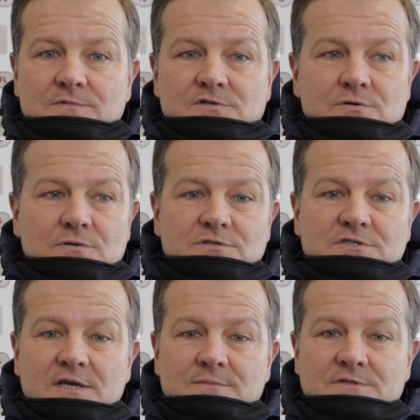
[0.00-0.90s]
two good
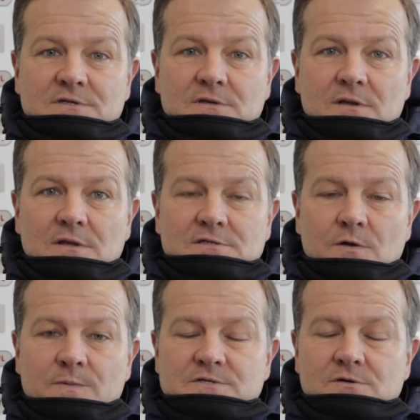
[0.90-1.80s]
teams, and so
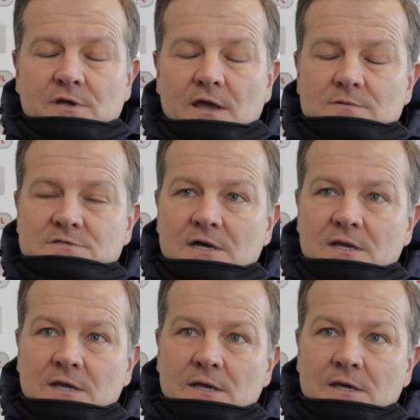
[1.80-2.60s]
I hope it's a good game on Saturday.